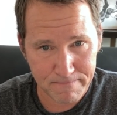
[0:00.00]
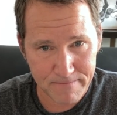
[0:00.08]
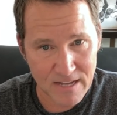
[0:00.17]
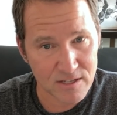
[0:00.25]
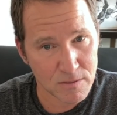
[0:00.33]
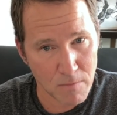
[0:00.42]

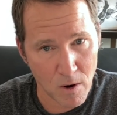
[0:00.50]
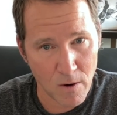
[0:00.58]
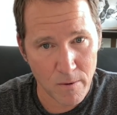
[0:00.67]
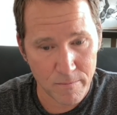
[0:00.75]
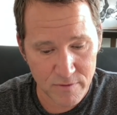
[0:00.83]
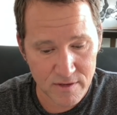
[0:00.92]
That's tomorrow.
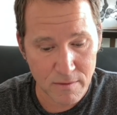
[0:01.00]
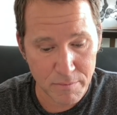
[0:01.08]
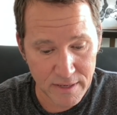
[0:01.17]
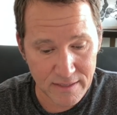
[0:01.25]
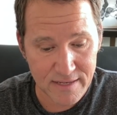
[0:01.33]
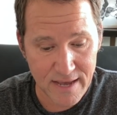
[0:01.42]
This is a
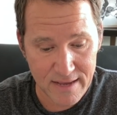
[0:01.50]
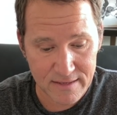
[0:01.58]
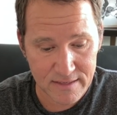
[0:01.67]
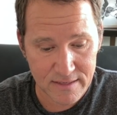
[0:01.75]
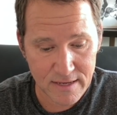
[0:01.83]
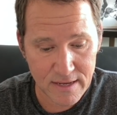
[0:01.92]
big test.